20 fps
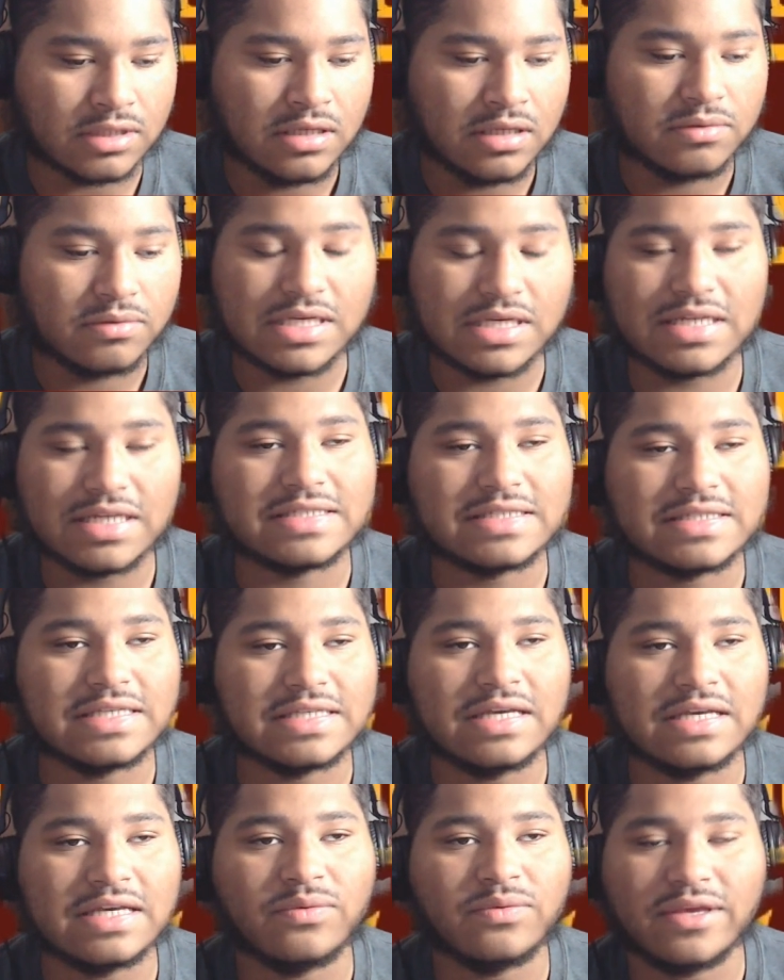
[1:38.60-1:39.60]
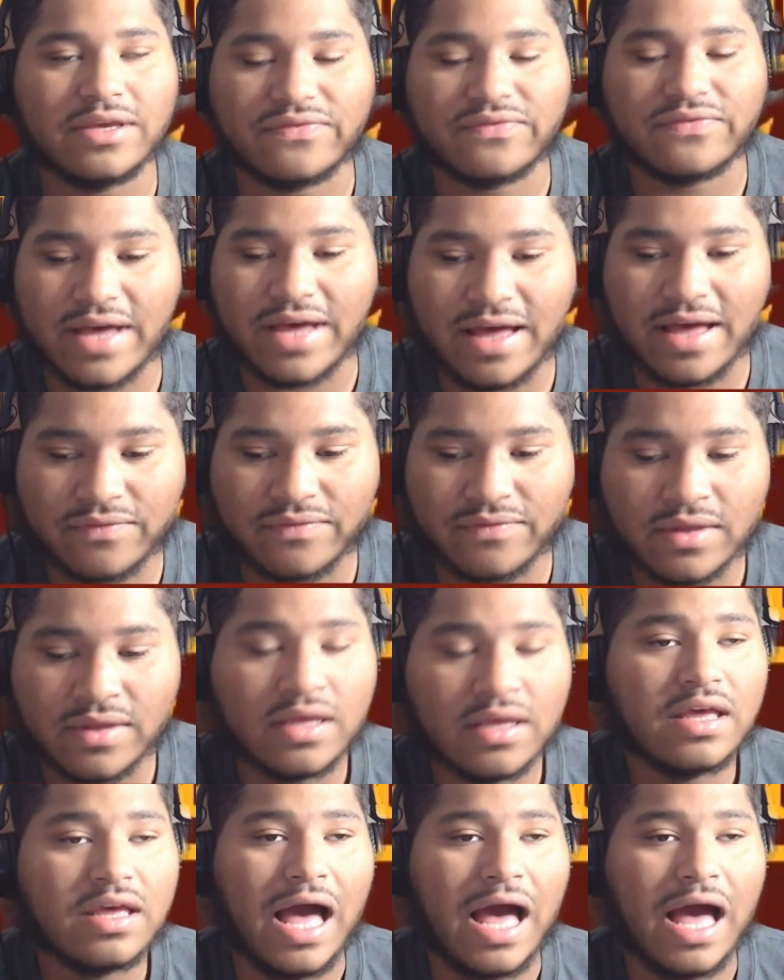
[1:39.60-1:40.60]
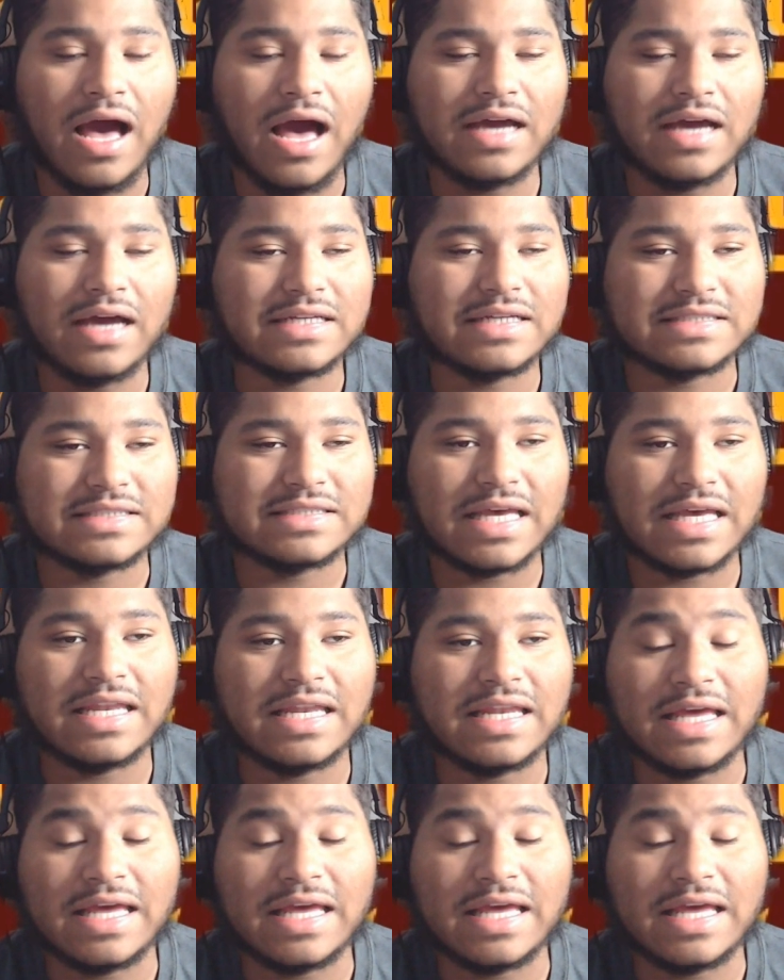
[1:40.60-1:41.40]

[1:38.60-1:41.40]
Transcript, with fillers: Tennessee in week five. I understand that,